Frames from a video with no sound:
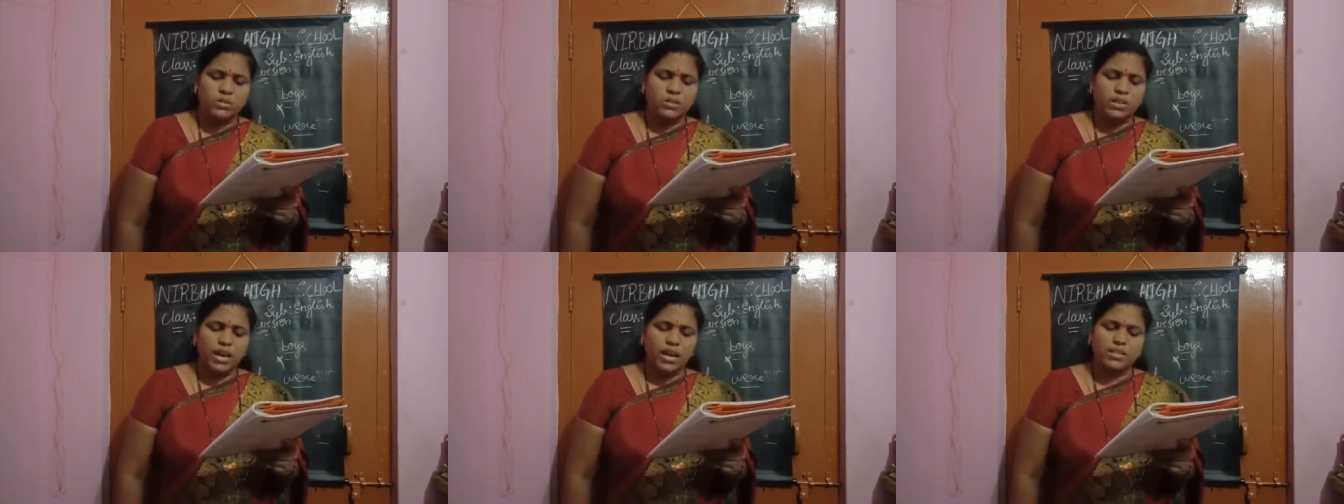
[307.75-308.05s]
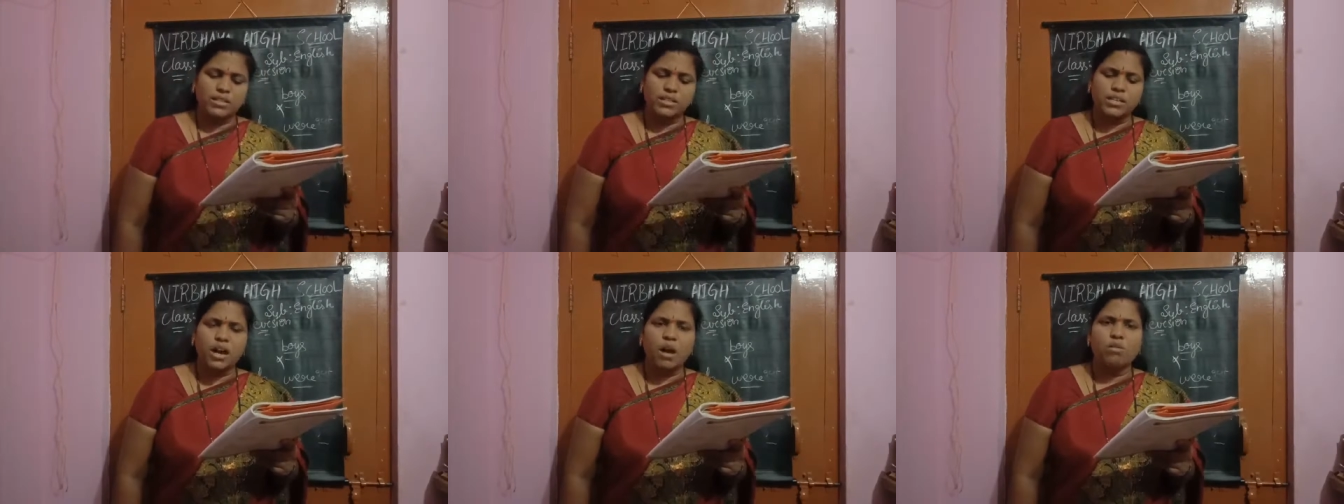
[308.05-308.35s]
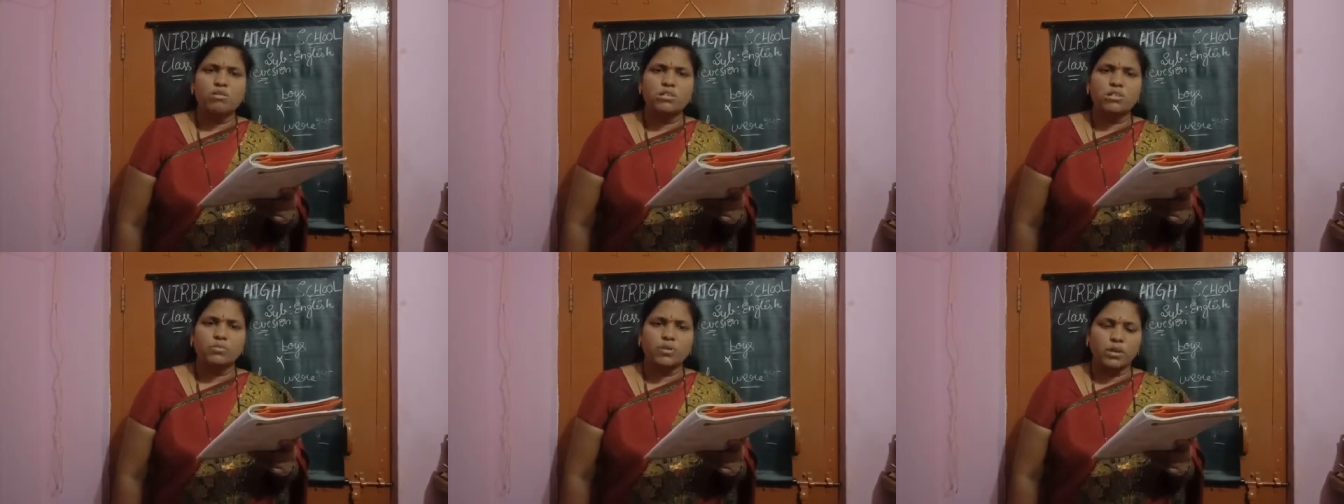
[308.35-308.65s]
as a
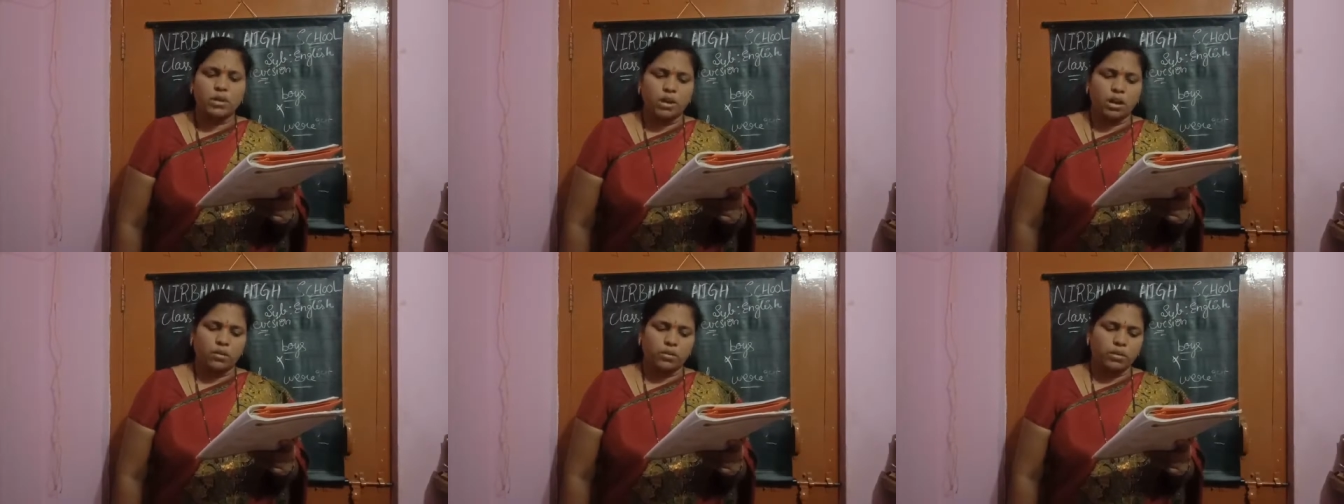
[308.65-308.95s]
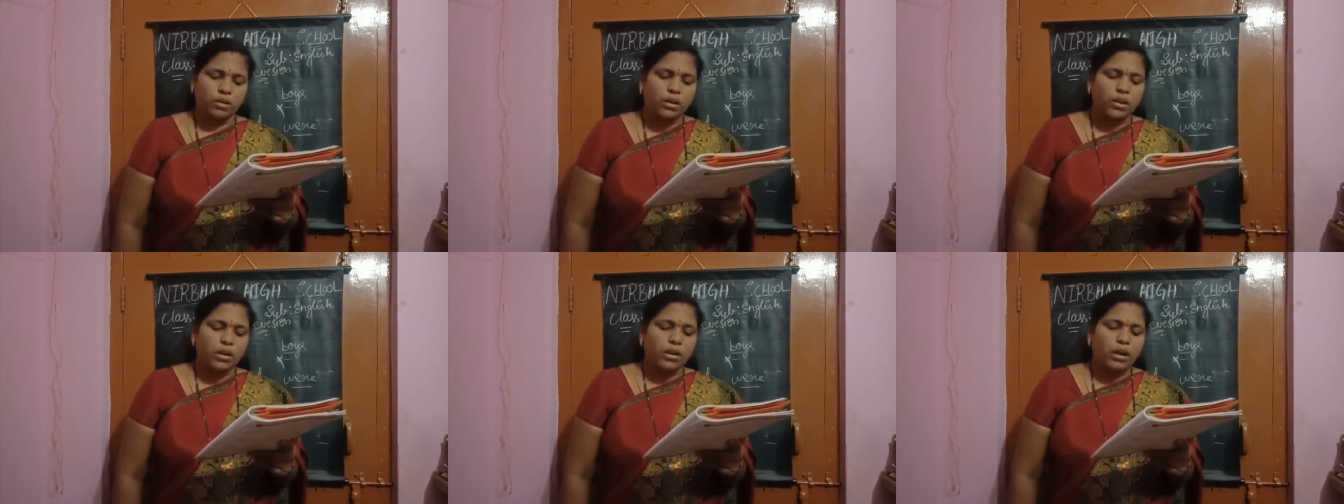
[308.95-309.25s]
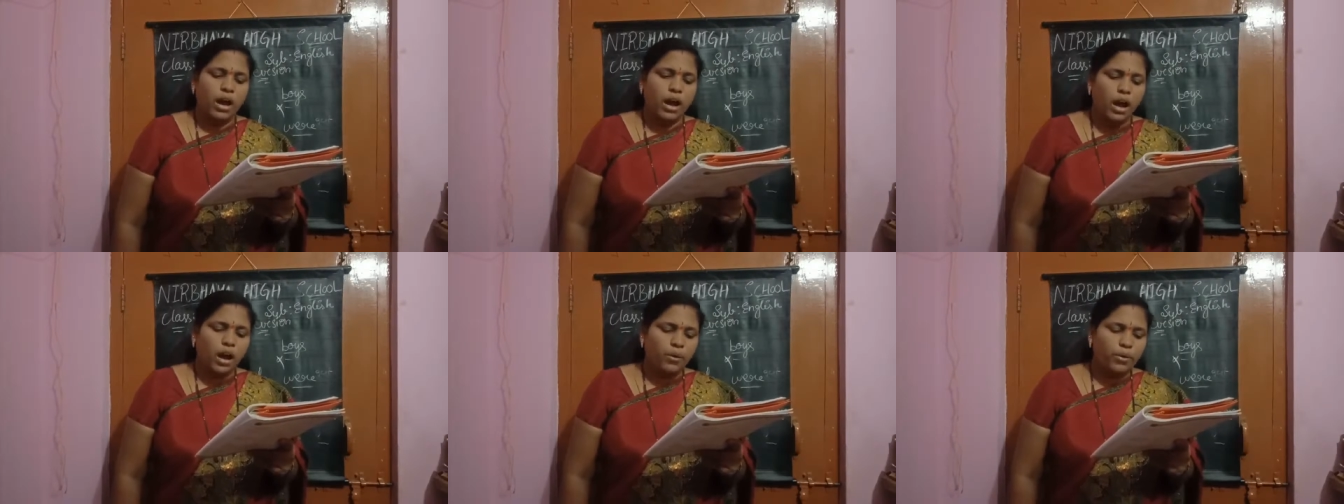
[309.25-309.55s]
countable noun.
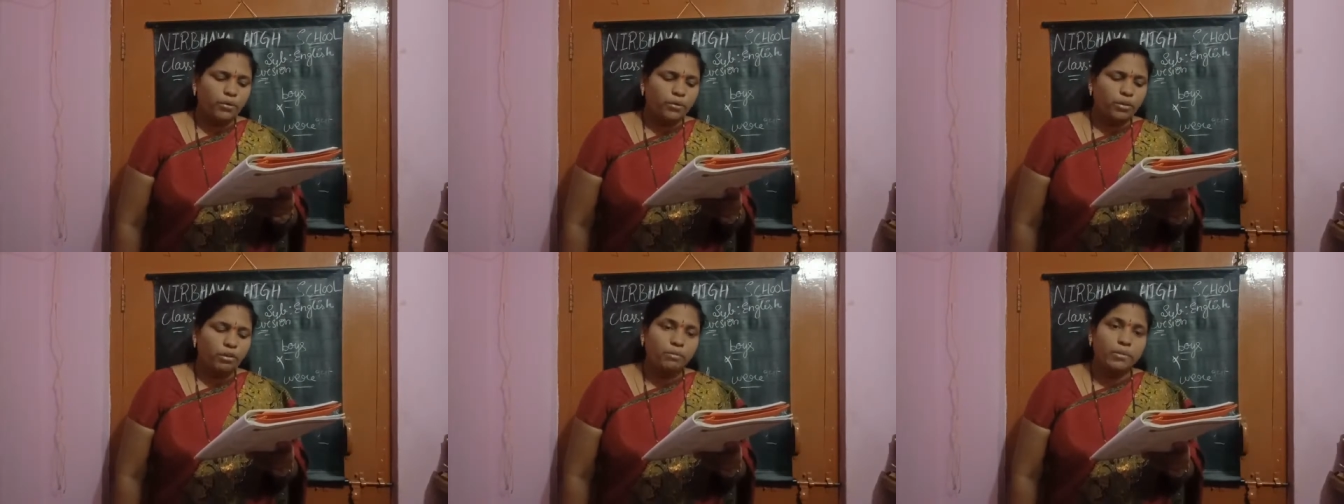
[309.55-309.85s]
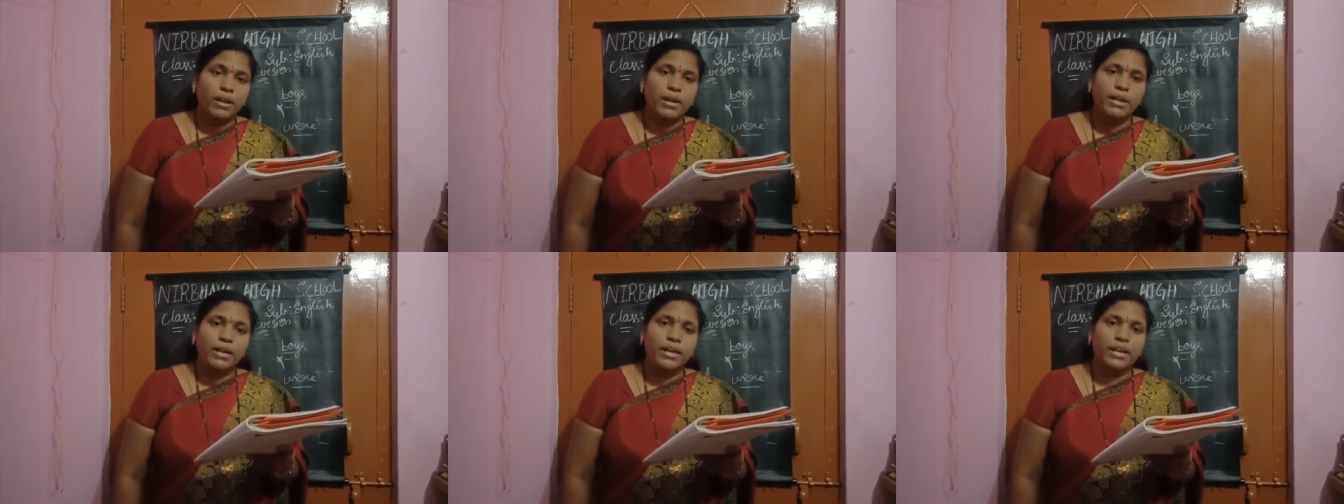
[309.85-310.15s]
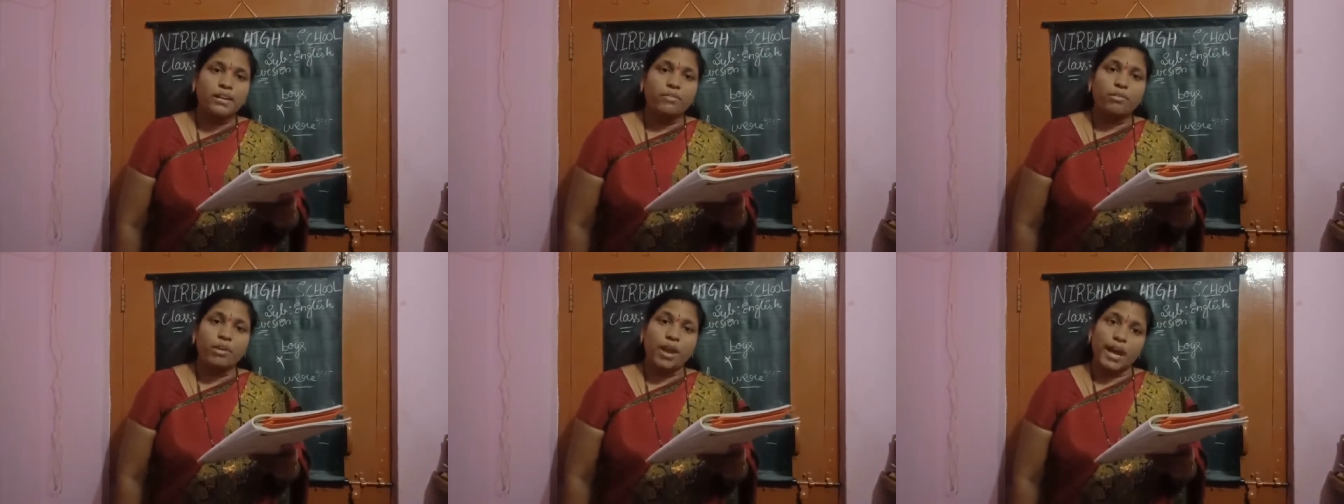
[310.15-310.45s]
How you will make
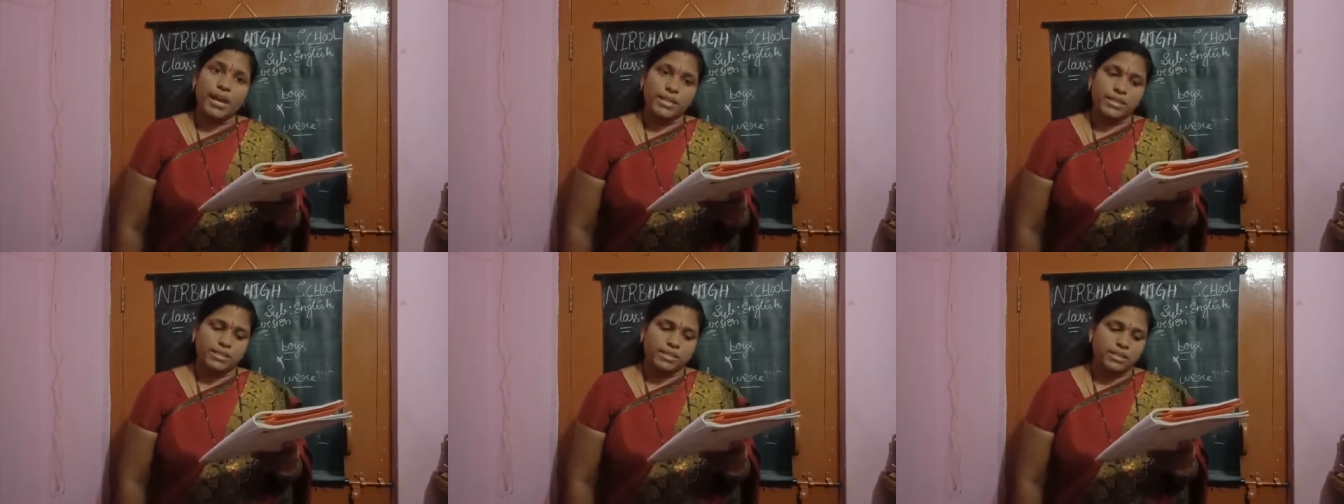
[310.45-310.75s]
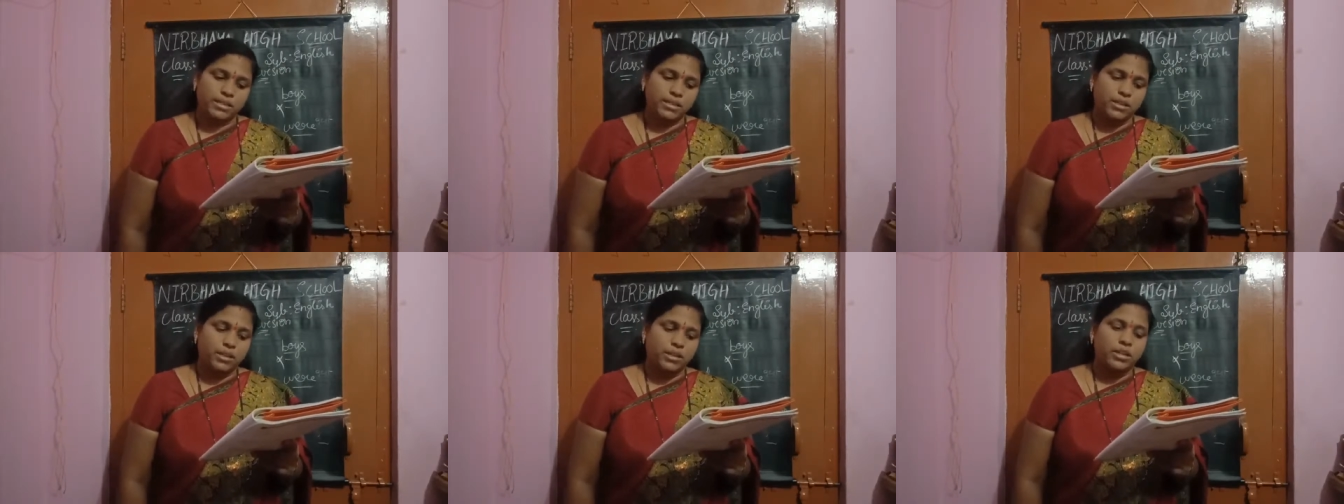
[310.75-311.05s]
it? Rice.